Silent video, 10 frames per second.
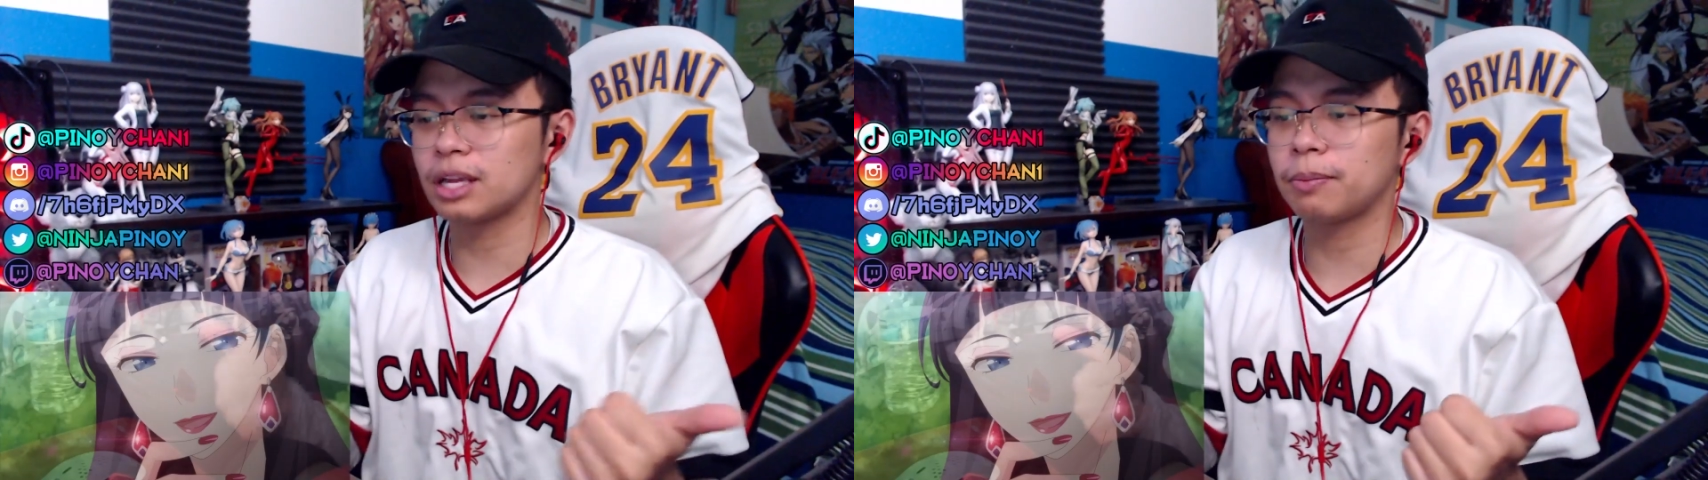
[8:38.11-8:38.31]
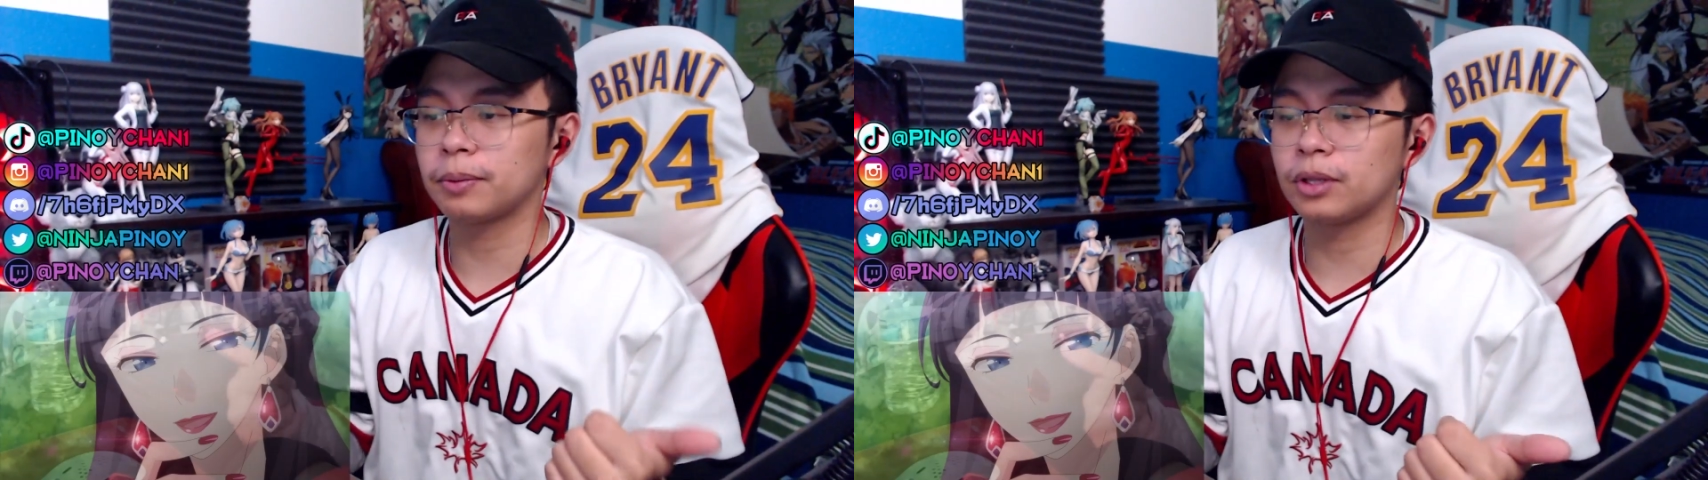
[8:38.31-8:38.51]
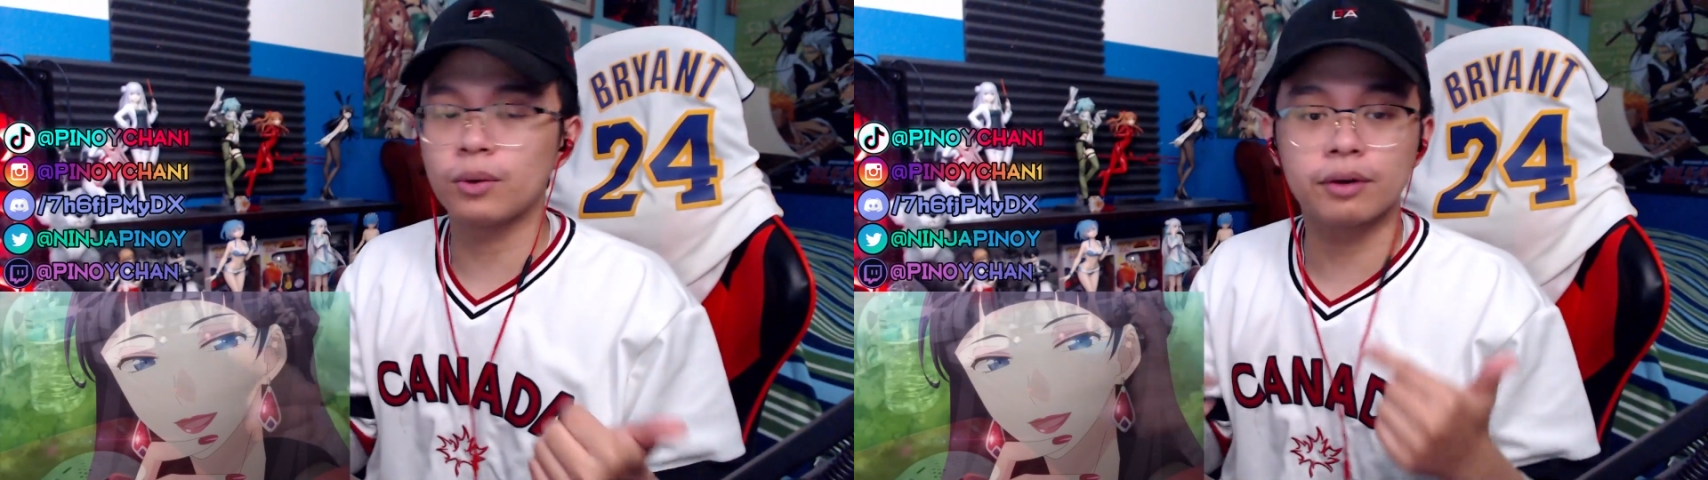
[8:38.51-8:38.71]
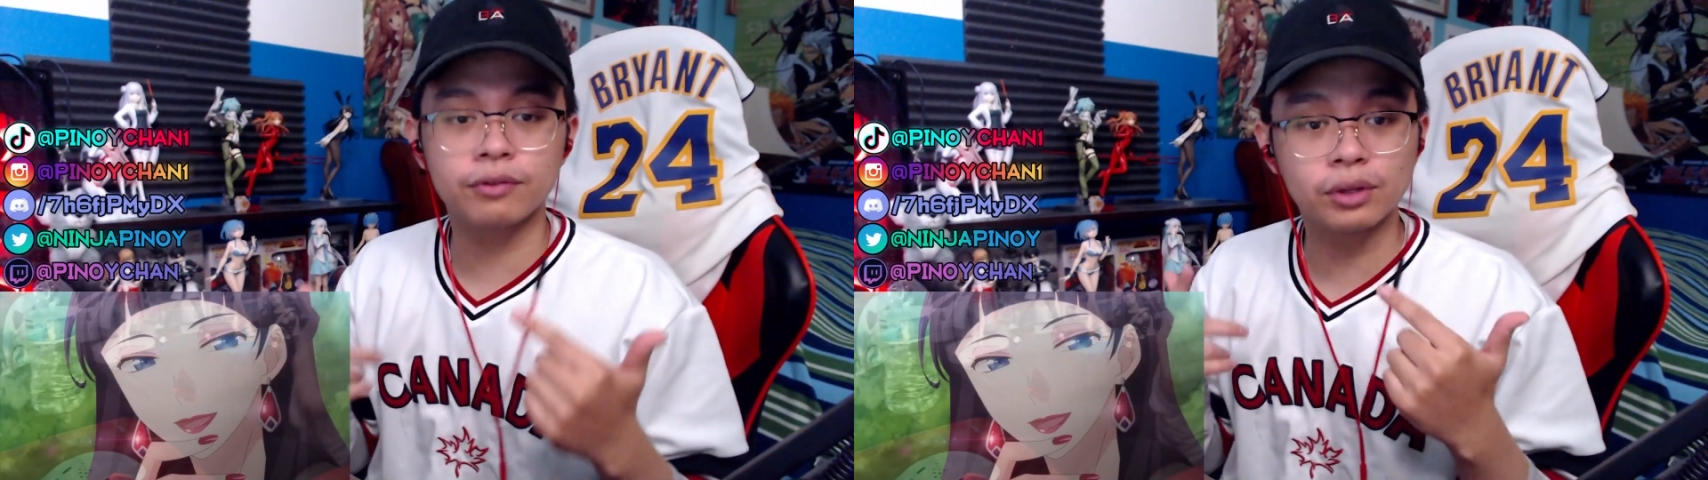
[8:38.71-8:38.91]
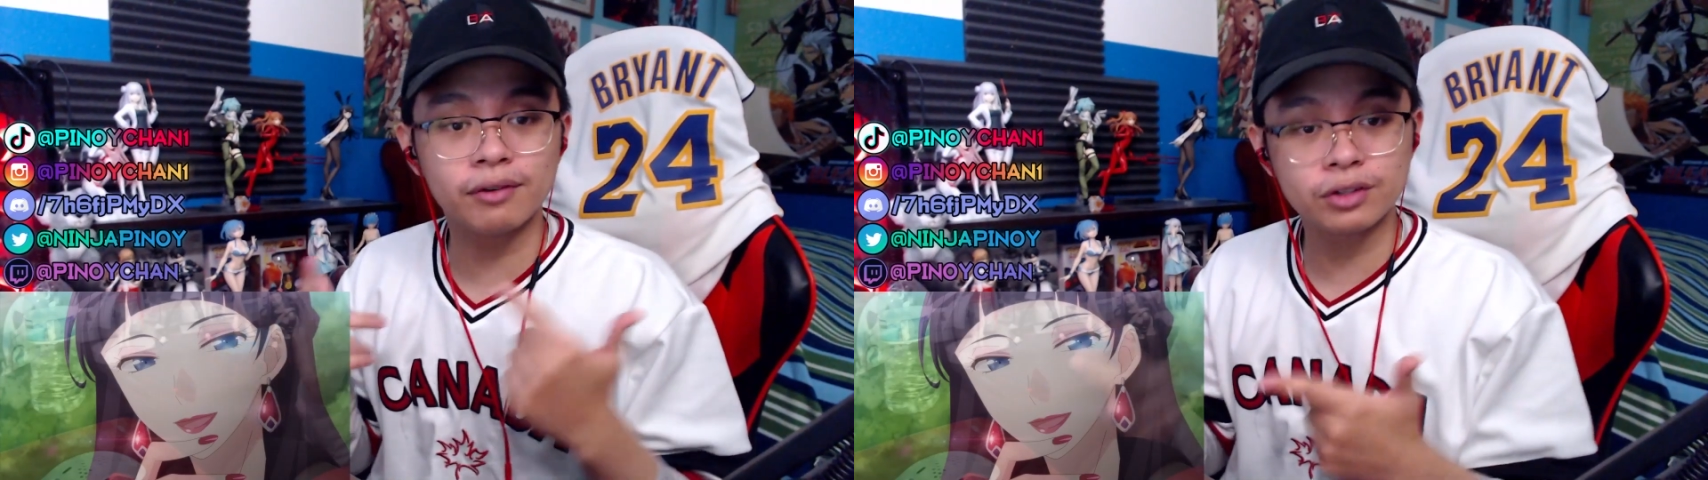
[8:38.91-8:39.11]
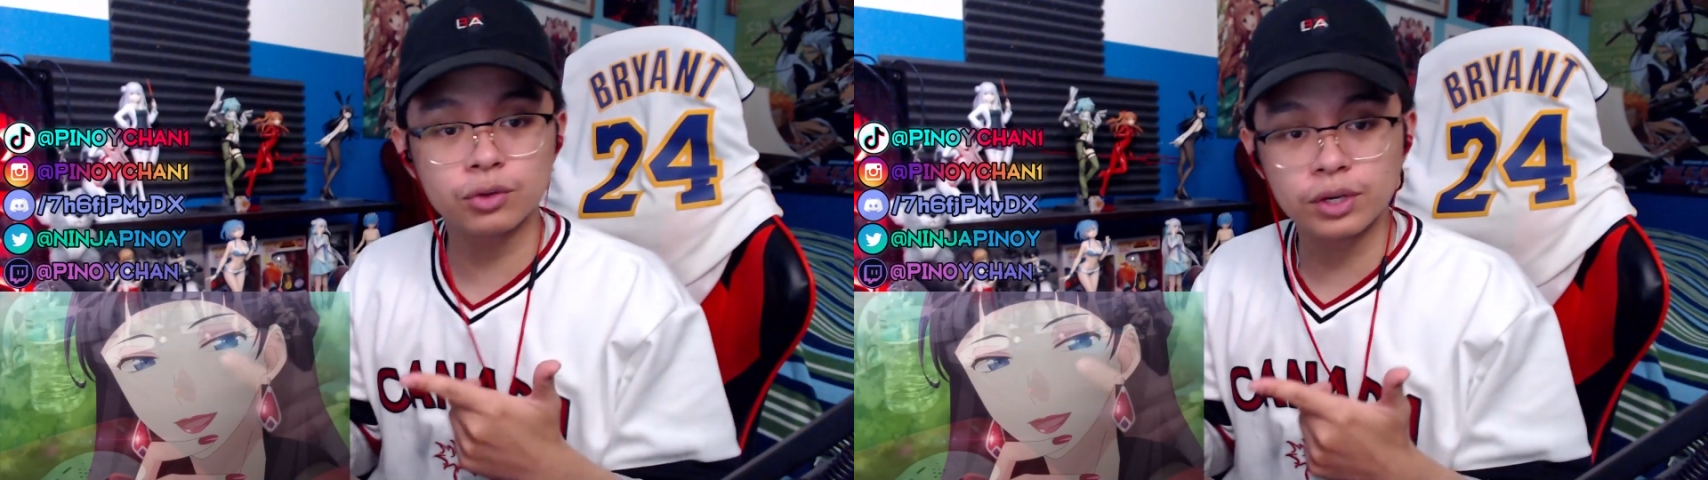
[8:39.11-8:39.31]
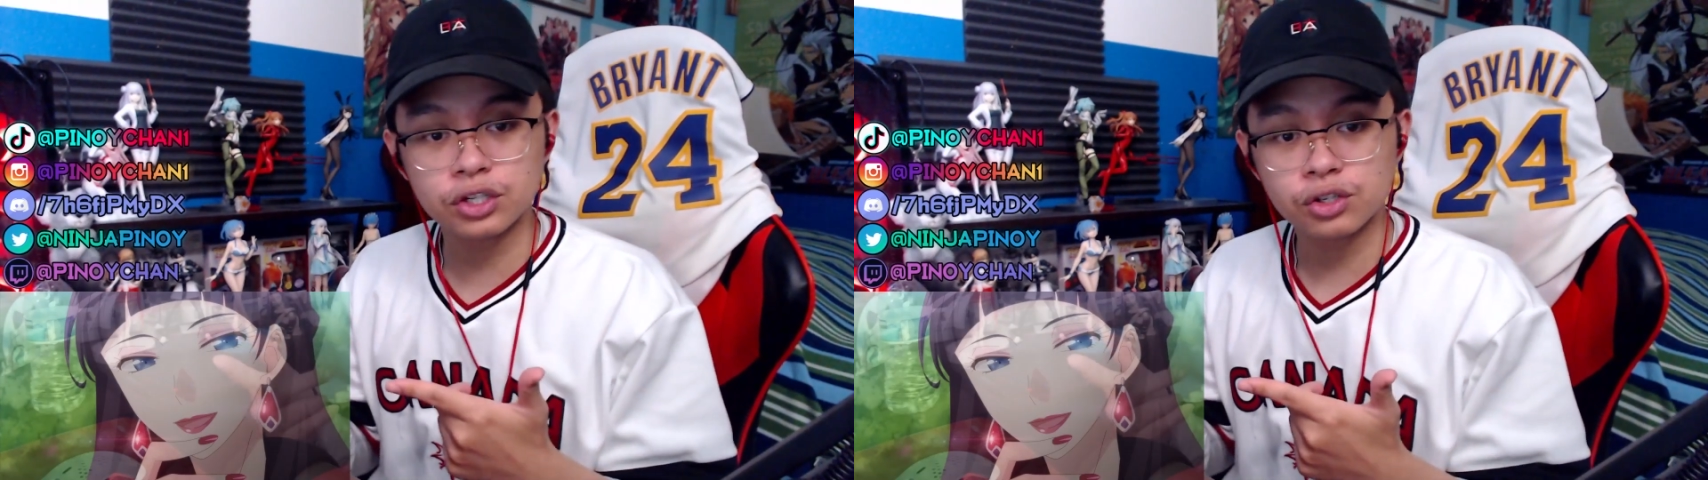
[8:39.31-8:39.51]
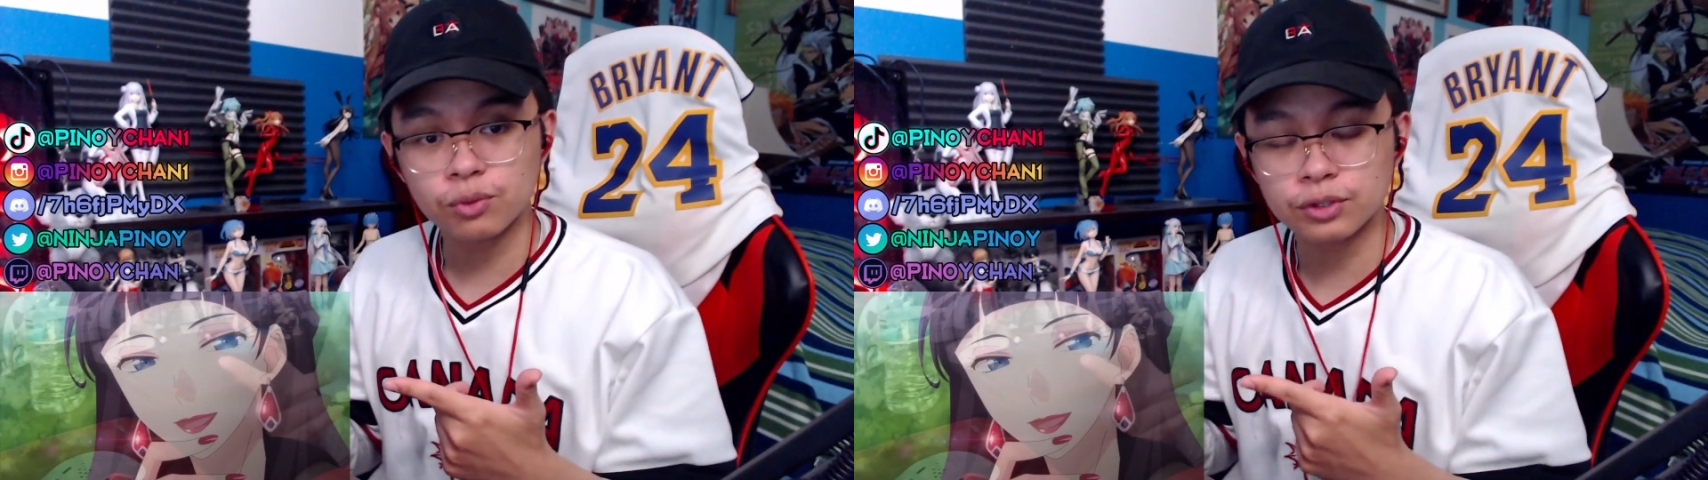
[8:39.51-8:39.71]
let people know whenever we go live on Twitch,